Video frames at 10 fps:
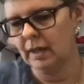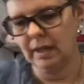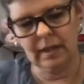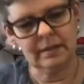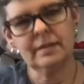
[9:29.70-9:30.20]

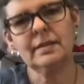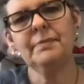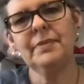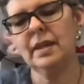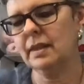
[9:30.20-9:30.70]
is
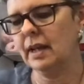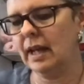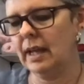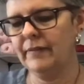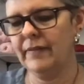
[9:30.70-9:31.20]
something that
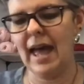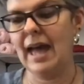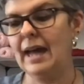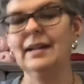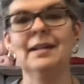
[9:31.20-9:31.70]
I've
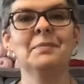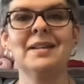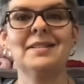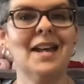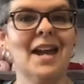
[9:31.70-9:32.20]
had in
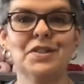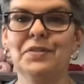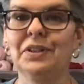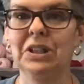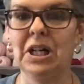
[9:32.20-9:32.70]
my stash
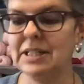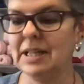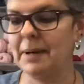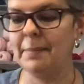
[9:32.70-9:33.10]
for a long time.